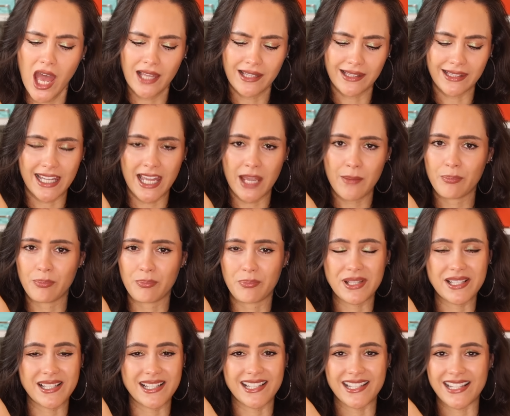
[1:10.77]
limp
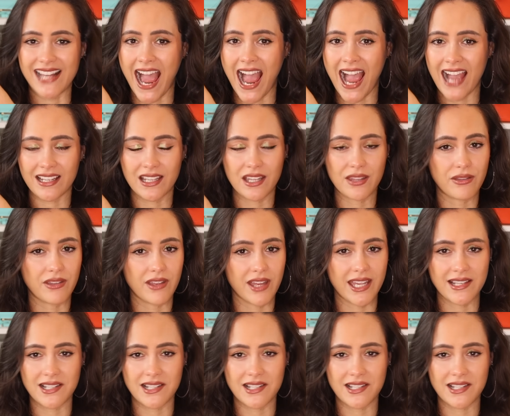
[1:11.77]
sack that